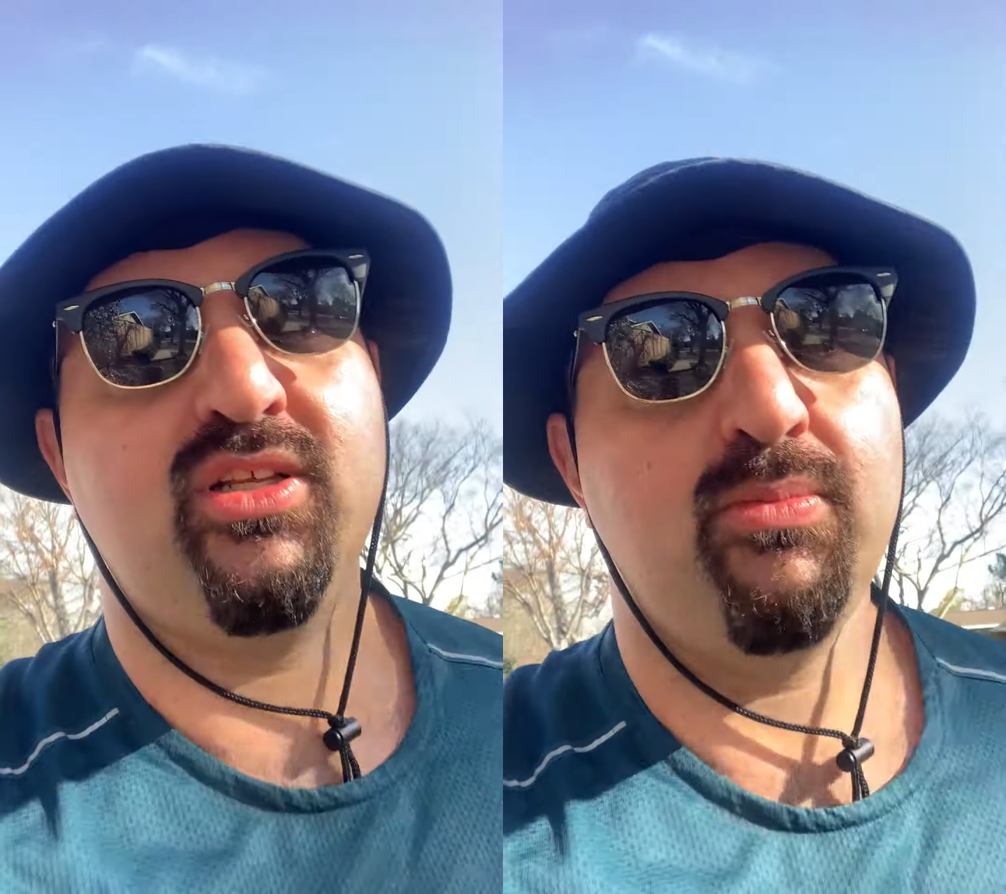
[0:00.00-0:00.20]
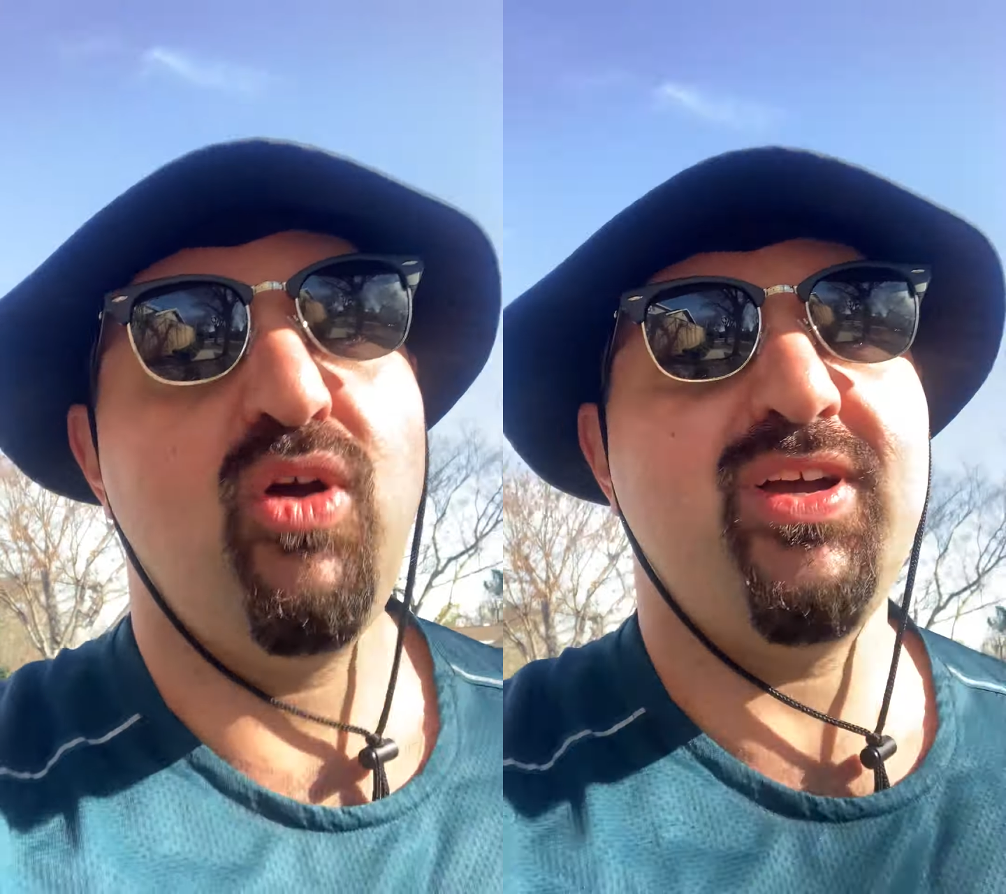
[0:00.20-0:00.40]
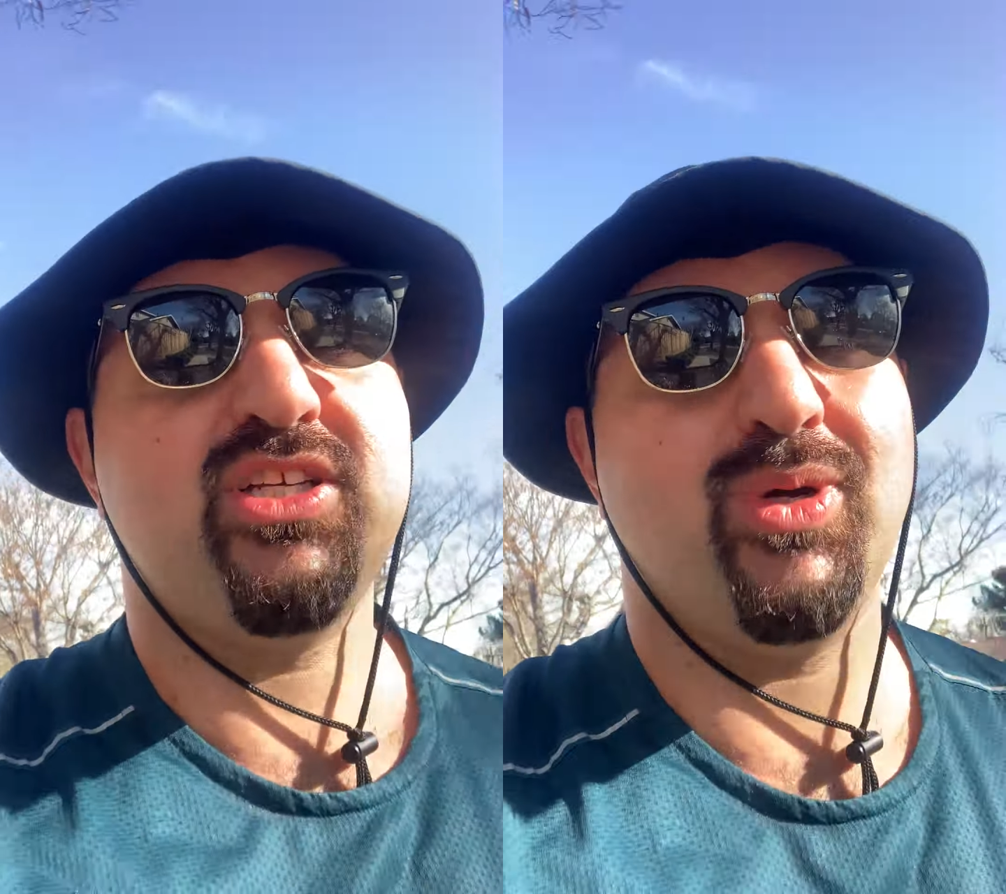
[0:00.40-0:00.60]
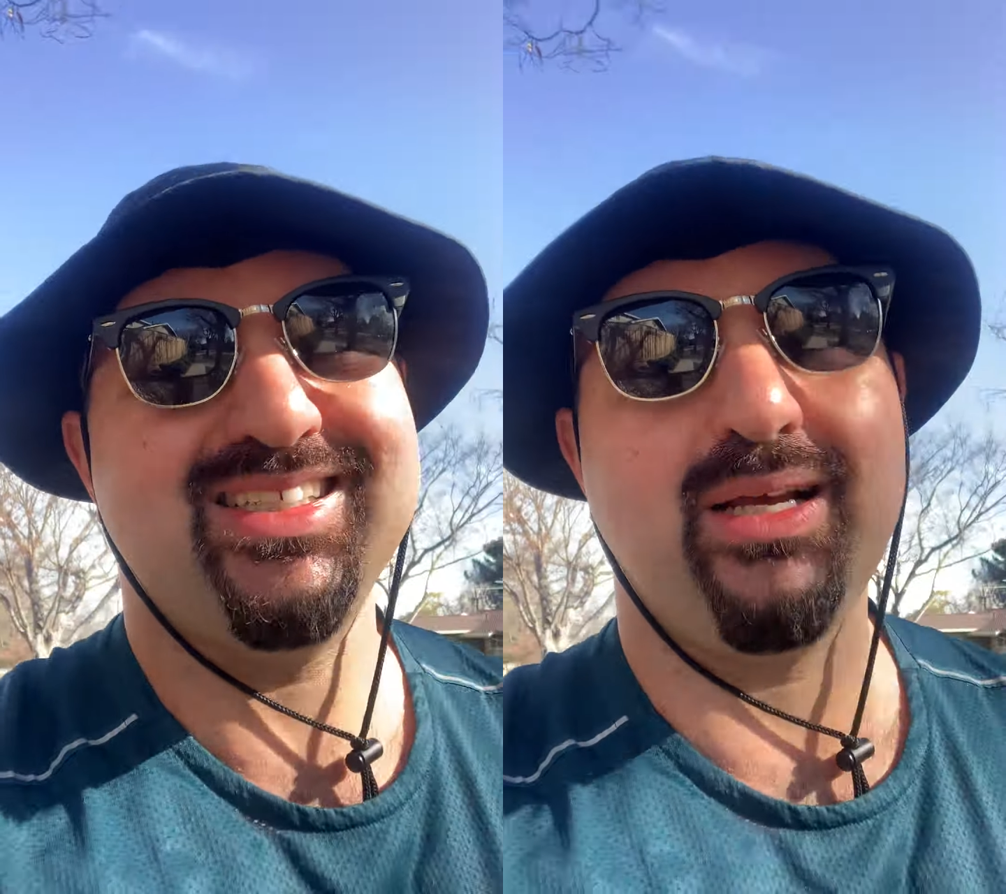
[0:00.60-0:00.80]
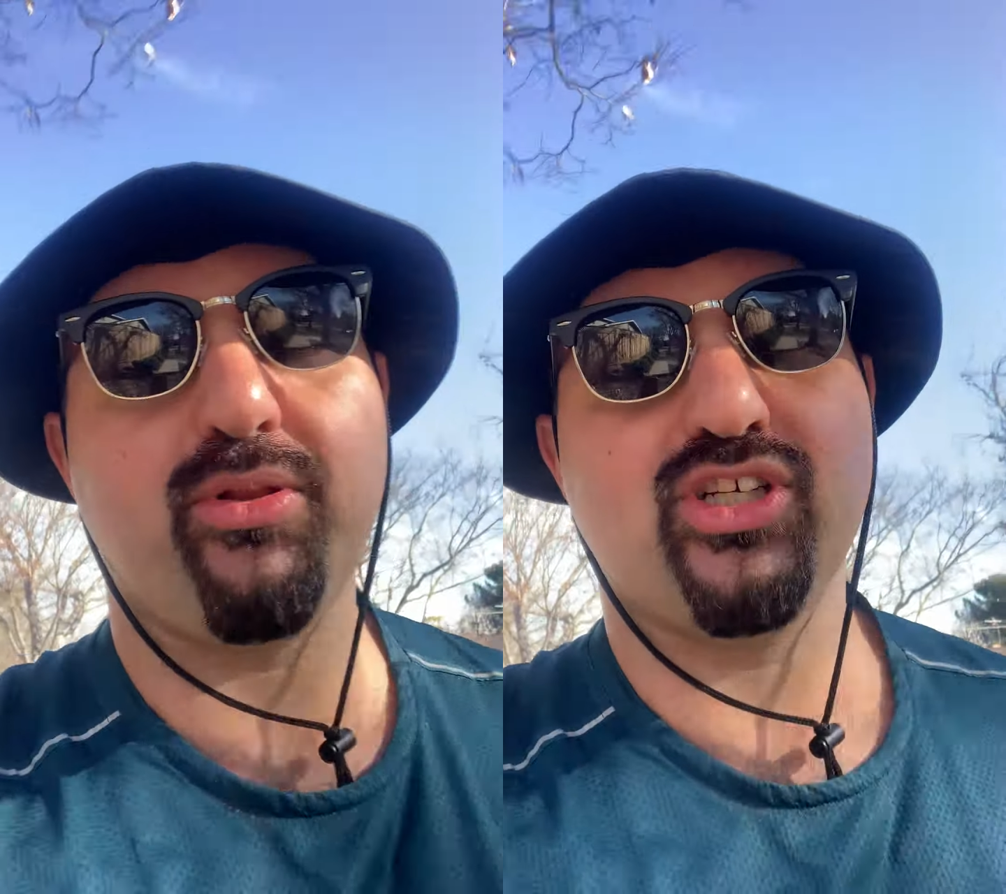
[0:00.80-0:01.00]
to move into a
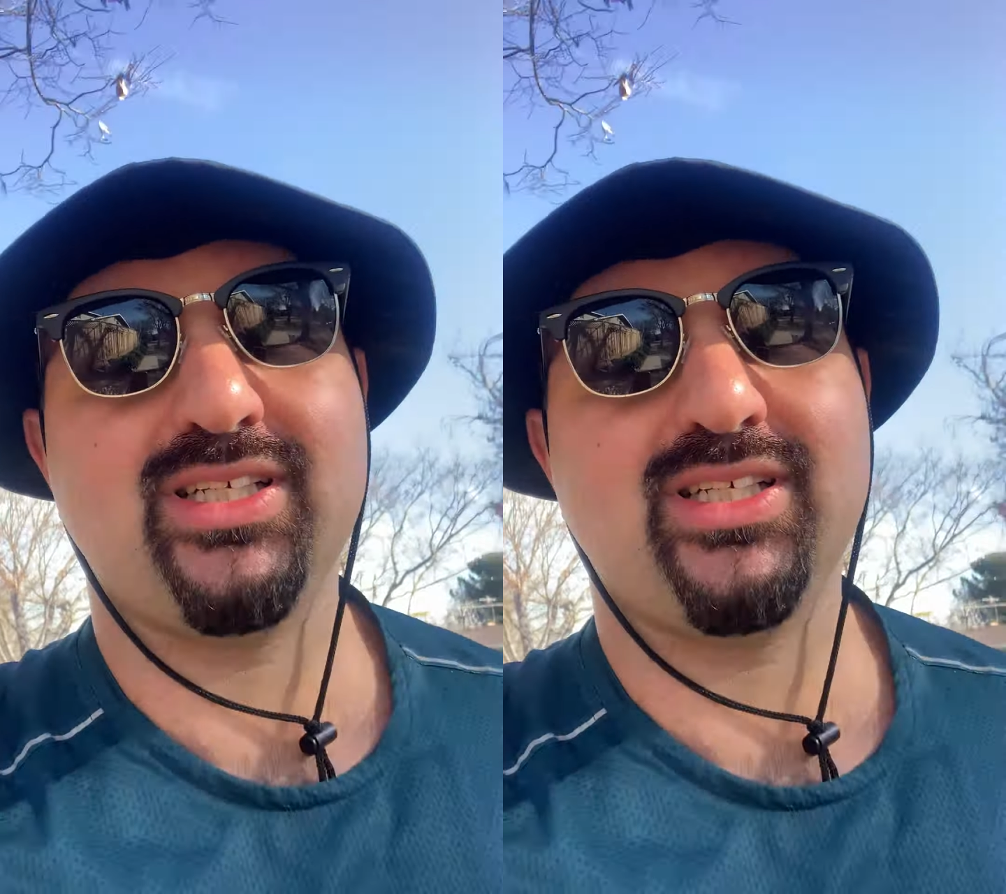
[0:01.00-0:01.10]
simpler